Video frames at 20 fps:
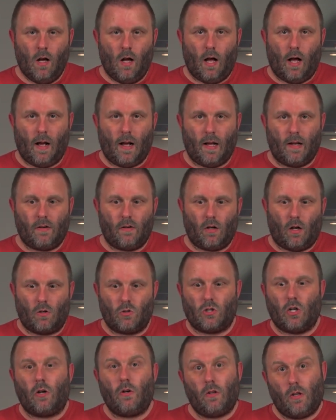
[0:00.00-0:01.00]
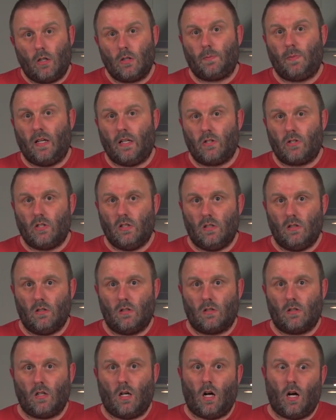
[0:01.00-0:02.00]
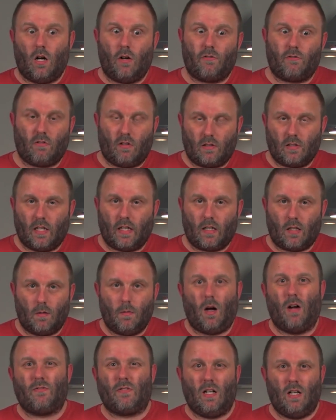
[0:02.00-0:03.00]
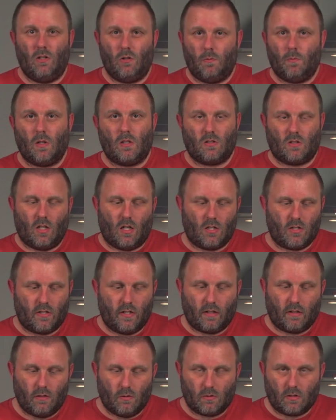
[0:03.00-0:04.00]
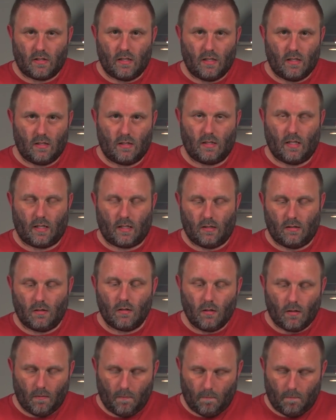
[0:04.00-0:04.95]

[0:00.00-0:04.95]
and I'll show you those pictures after I take them, after the little montage thing you'll see in a second.